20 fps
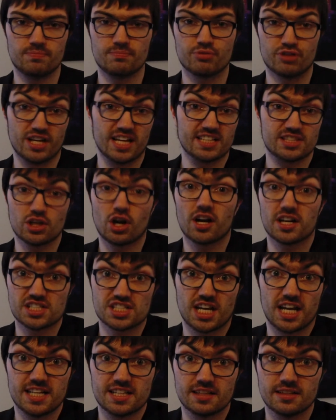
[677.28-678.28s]
predict
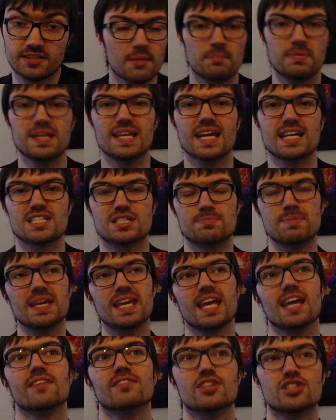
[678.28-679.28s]
Darkseid. But yes,
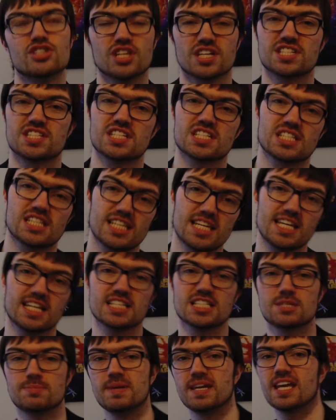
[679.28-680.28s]
speaking of the Justice League
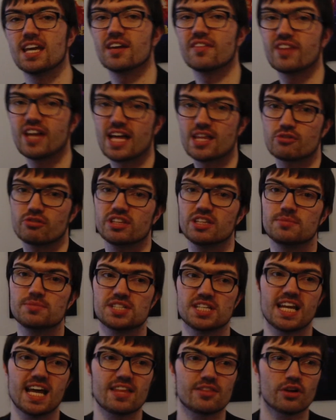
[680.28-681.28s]
and speaking of gathering them
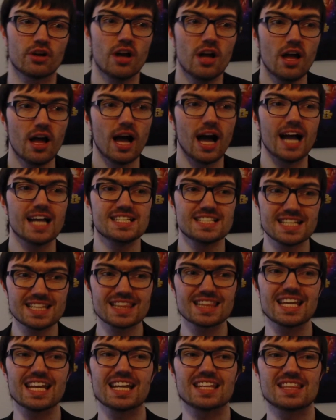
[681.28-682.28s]
together, I
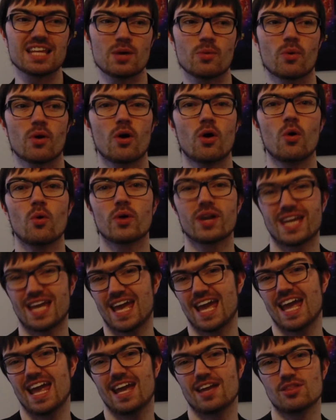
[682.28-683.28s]
did think they were
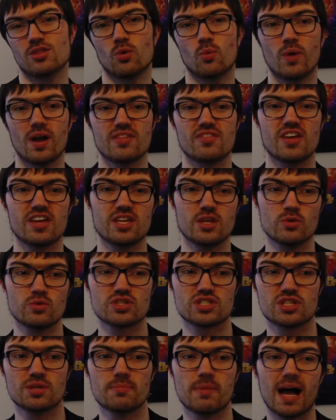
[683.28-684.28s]
okay in the way they
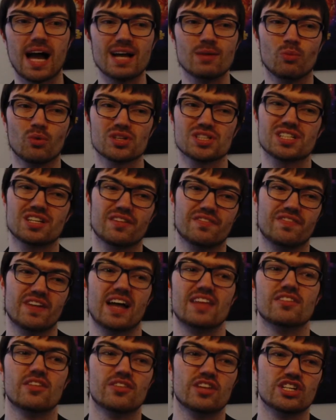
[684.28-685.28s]
used them. I wasn't a
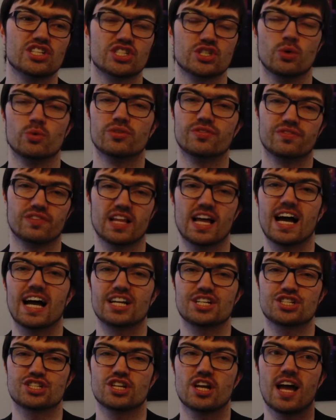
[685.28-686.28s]
fan that they showed
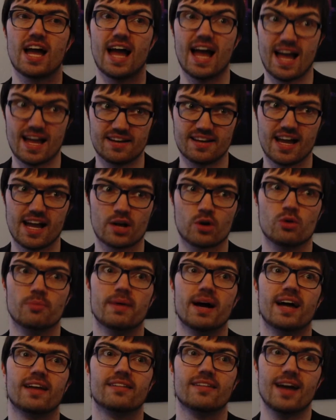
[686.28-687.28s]
Flash and
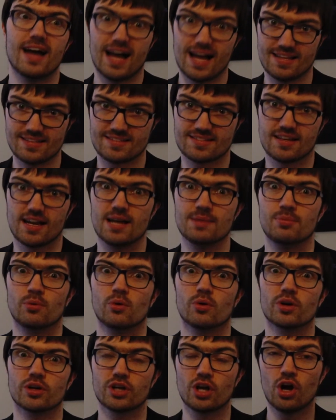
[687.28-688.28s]
Aquaman and
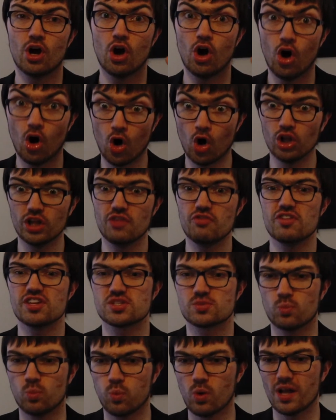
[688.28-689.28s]
Cyborg all in
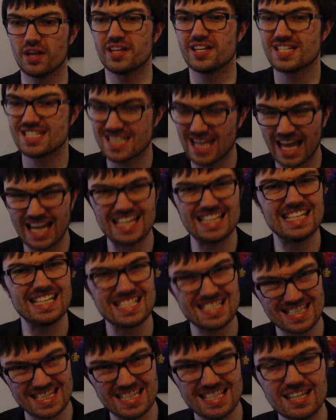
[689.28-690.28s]
this one tiny
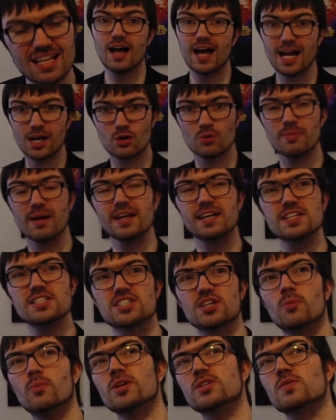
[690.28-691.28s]
scene. Aquaman in
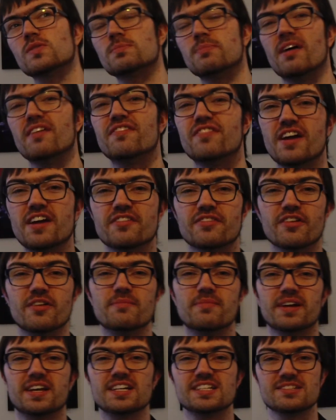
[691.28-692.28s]
some ways was my favourite
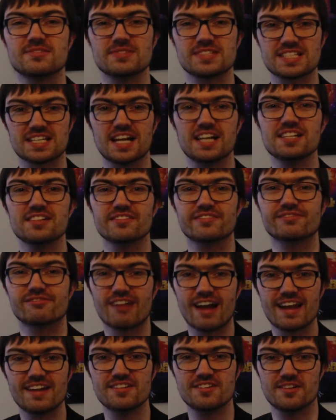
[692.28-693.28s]
because it was kind of
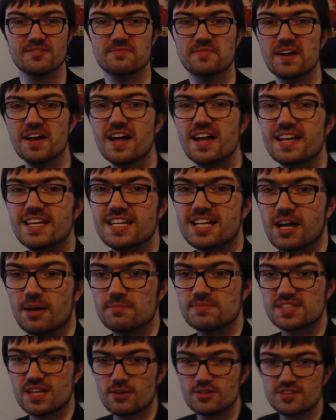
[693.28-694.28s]
random. He
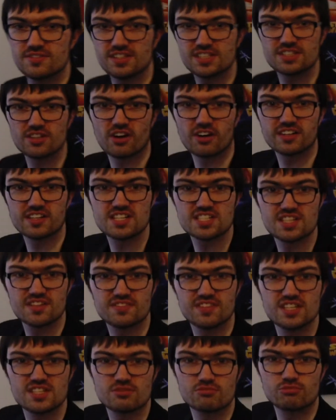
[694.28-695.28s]
comes out of the darkness
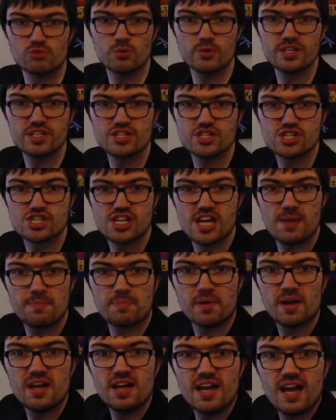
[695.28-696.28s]
of this ruined ship
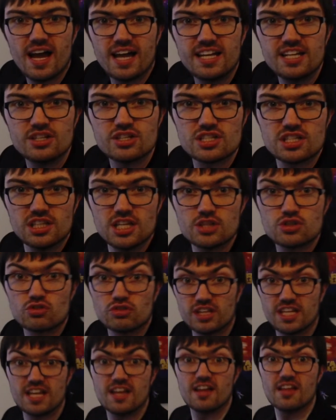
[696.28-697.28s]
and he just
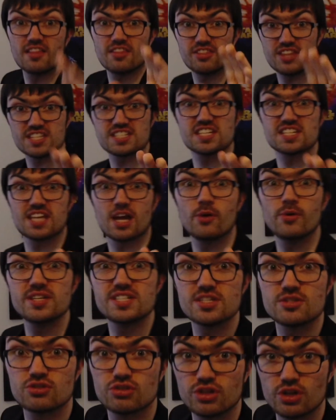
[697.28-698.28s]
literally, this is how he's
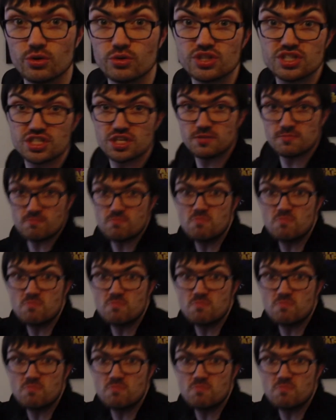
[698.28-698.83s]
introduced.